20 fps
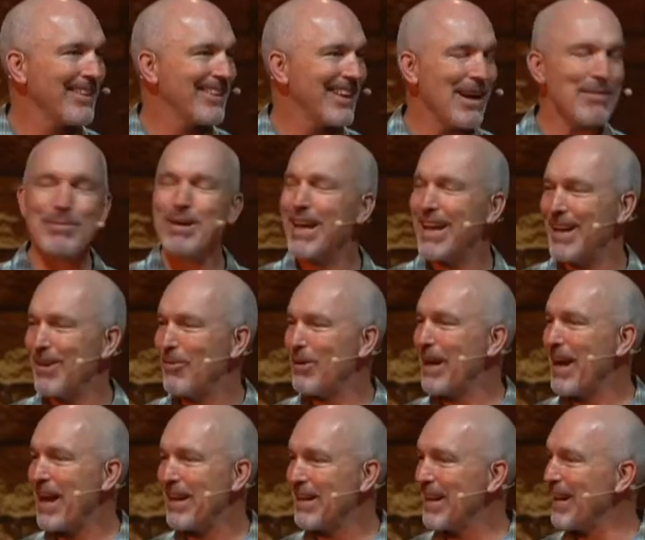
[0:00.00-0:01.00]
I'm kidding. We
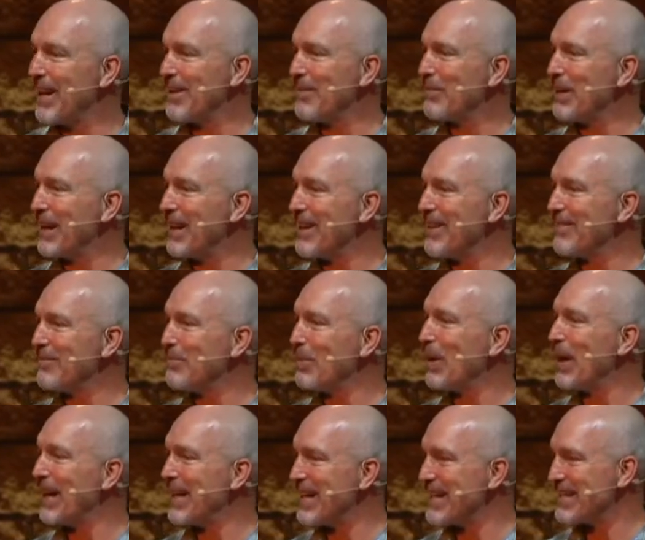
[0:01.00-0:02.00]
got done in, in,
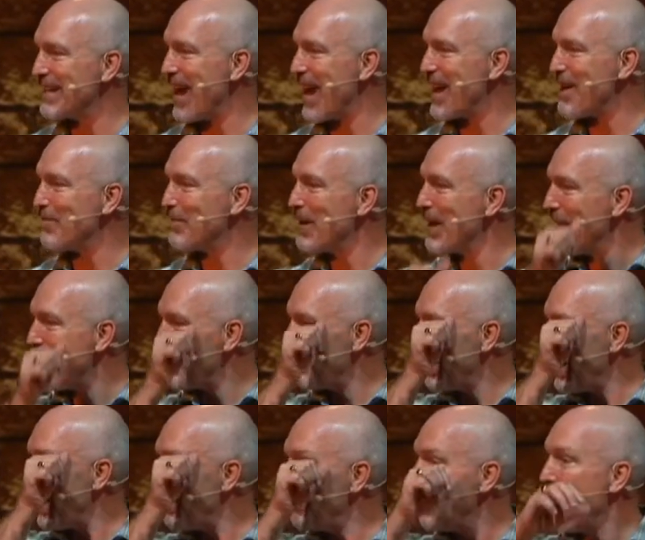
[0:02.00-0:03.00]
plenty of time. But
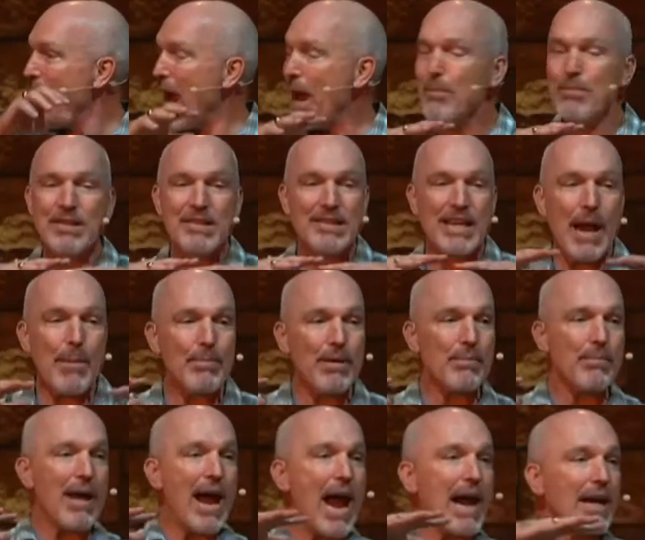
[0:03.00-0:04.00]
I, I'm stepping
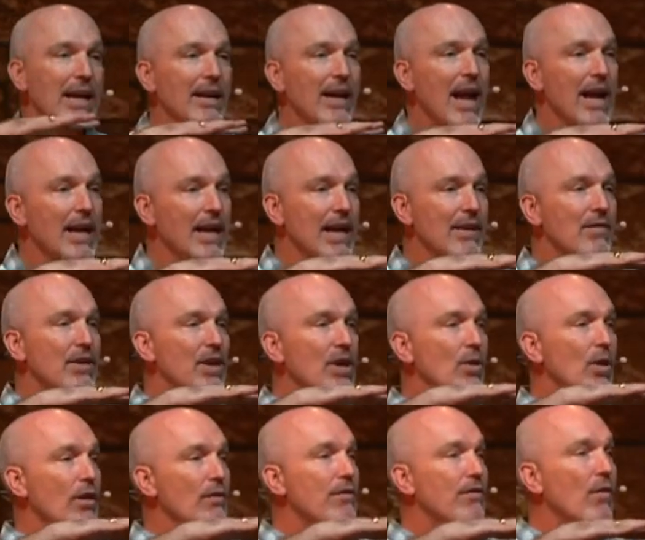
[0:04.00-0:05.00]
back and kind of giving
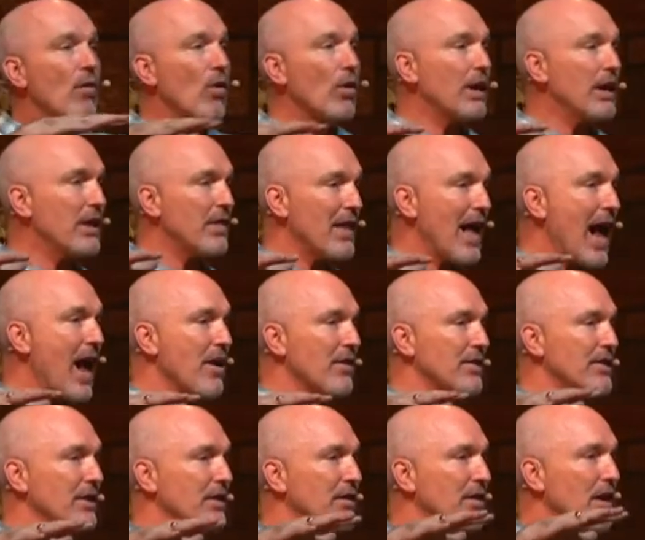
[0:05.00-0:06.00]
you a
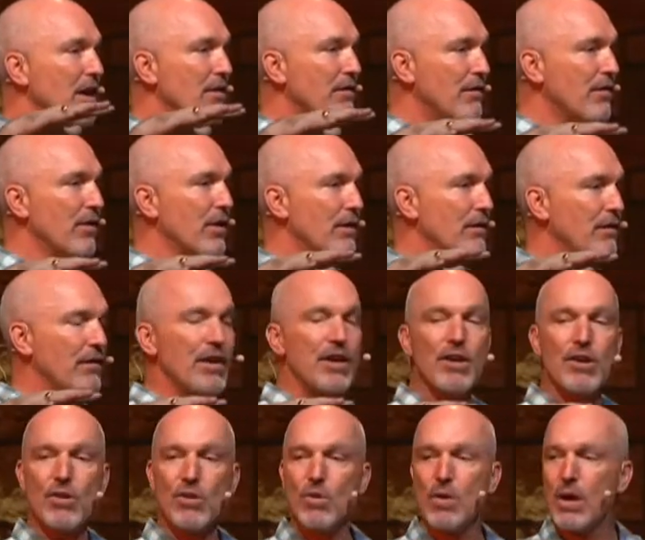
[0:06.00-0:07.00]
40,000 foot
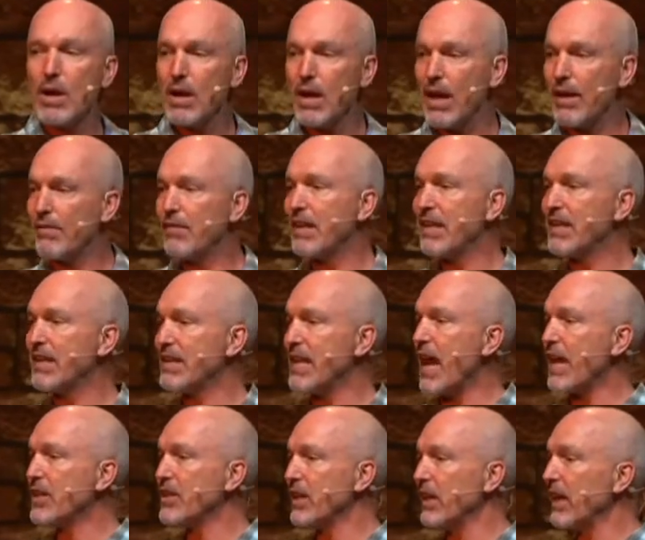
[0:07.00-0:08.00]
view of this
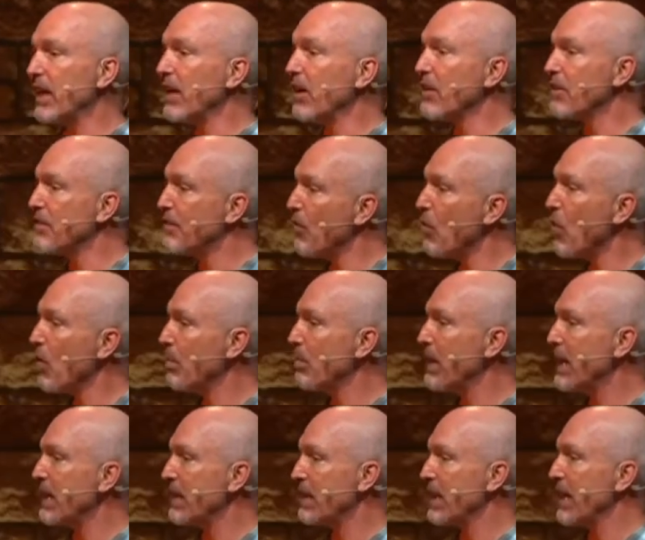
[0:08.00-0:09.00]
section. And there's four
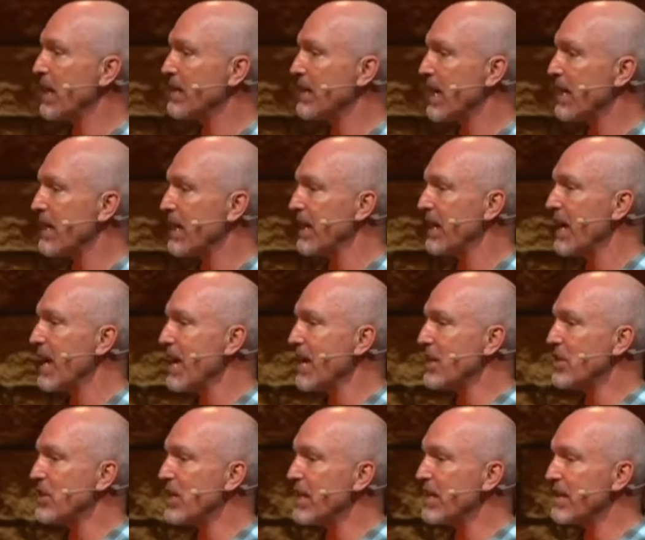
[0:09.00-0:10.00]
big things I think
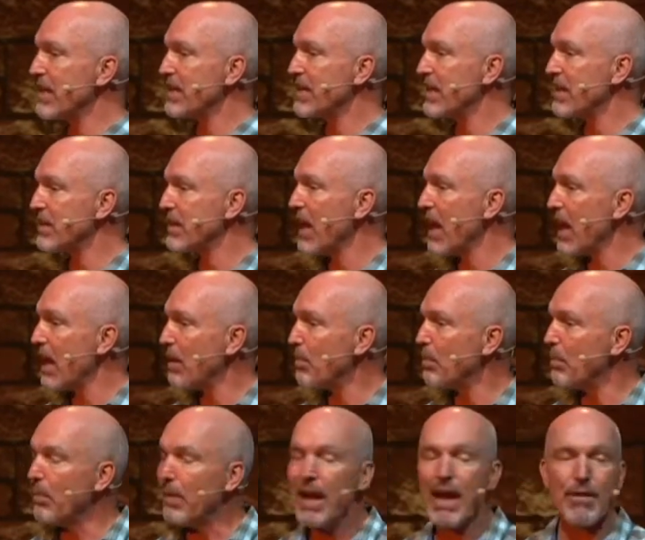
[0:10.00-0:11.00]
Jesus is
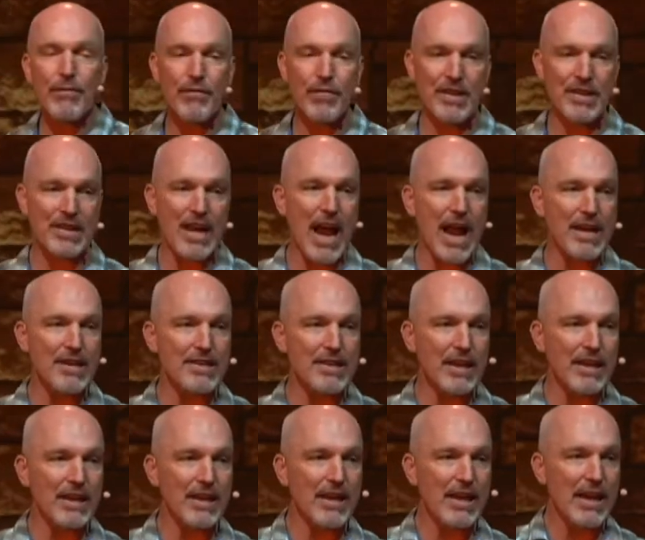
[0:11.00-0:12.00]

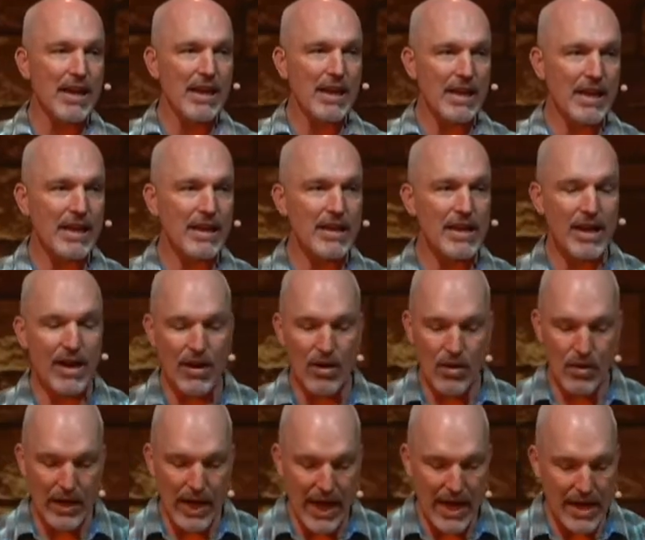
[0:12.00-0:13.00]
emphasizing in here,
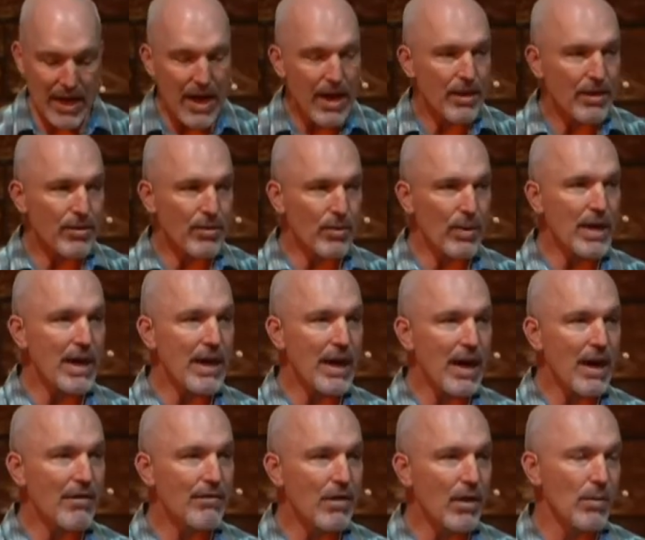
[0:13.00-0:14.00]
okay? Three
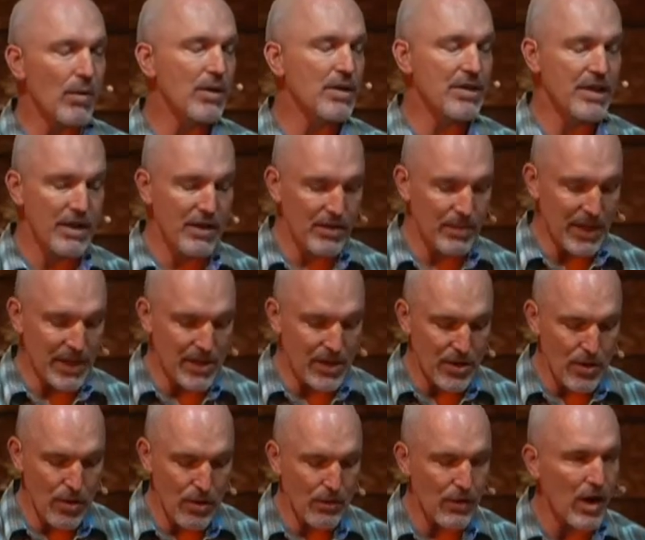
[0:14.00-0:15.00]
of them, or excuse me,
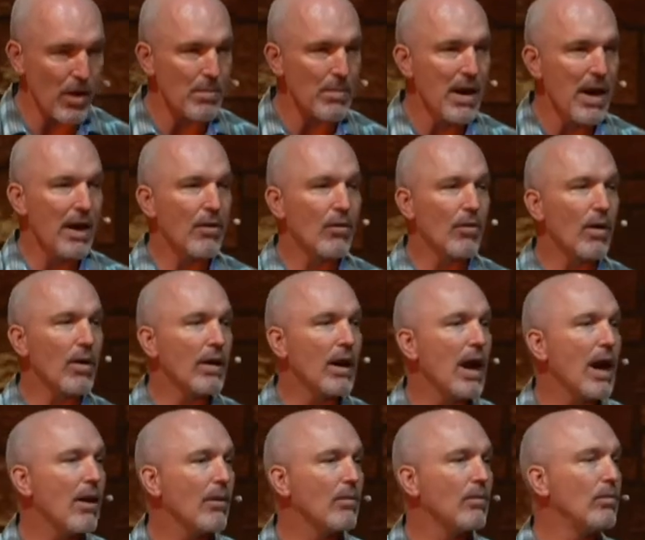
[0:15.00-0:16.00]
two of them
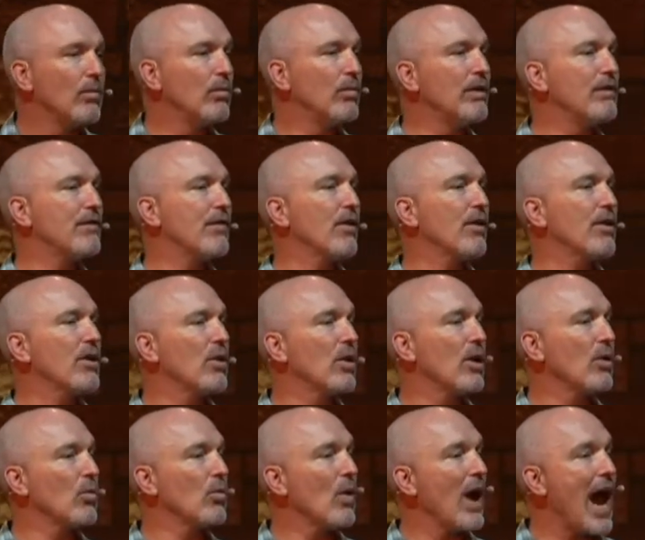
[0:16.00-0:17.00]
uh, refer to
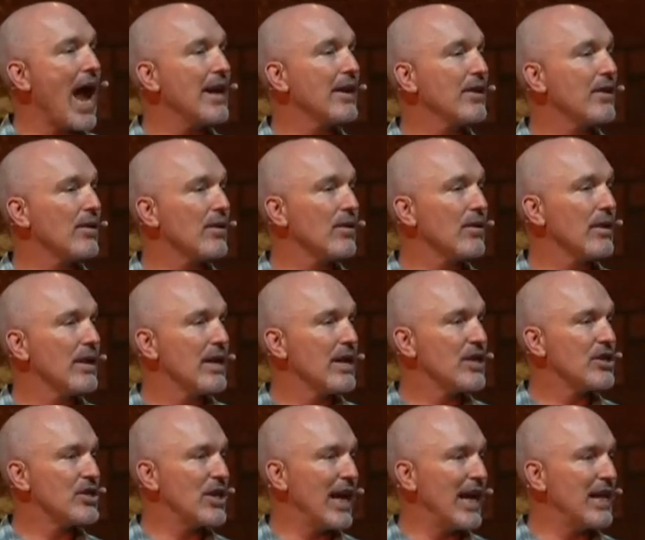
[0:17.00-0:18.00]
a radical
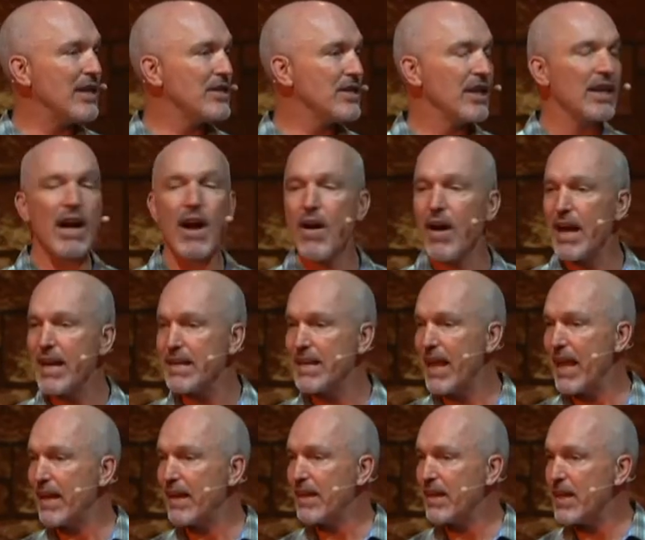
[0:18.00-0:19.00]
change in our
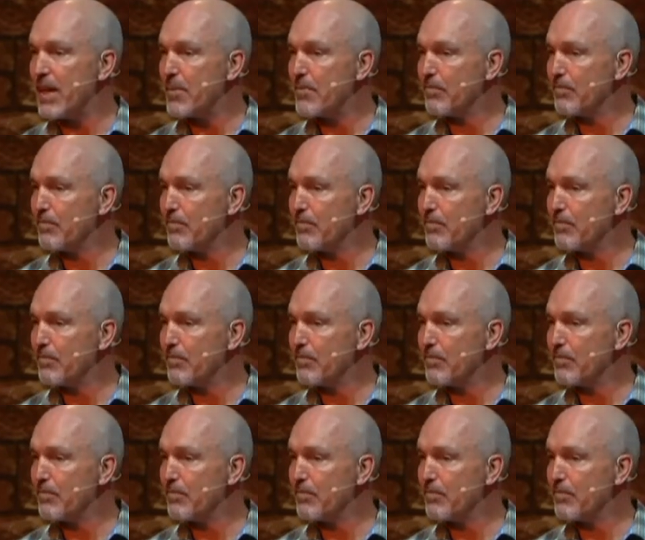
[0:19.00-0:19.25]
identity.